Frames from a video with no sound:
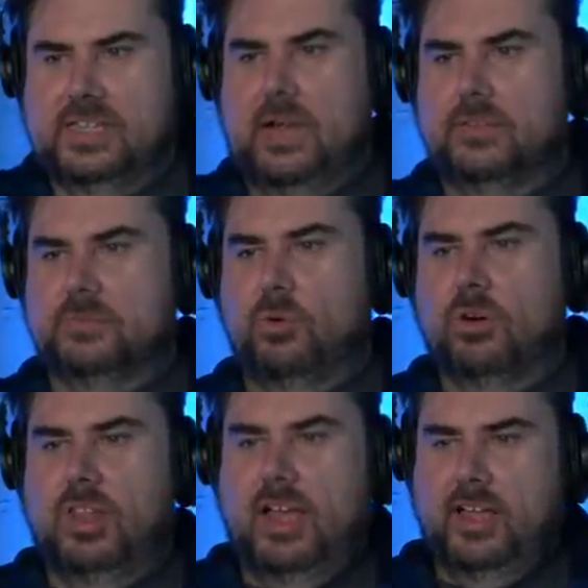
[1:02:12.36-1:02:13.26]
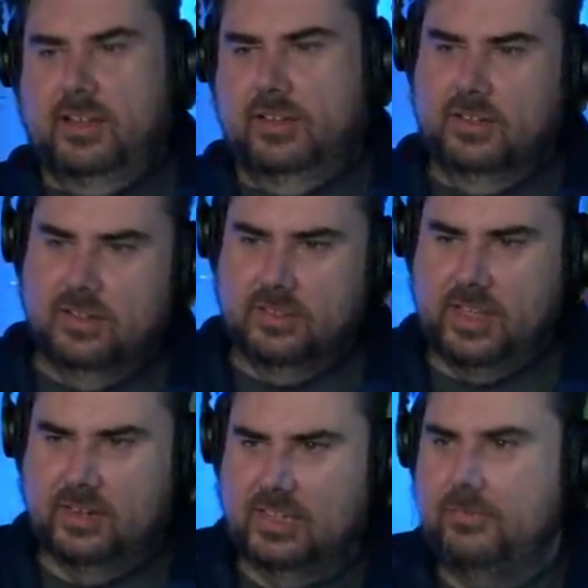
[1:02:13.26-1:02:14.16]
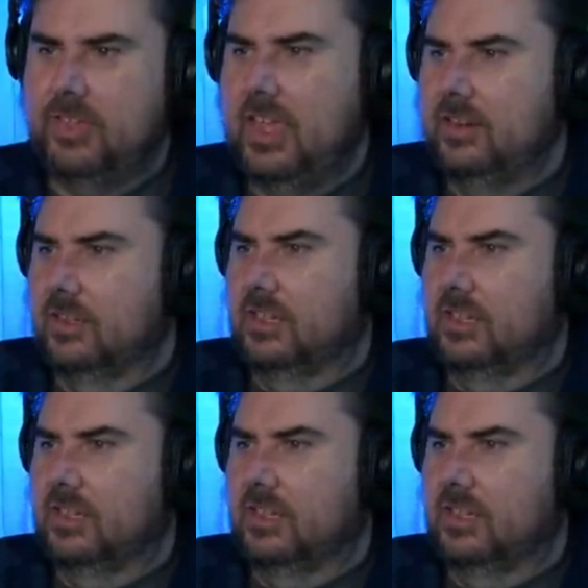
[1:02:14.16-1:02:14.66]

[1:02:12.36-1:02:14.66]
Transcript: sounds more like they alleviate a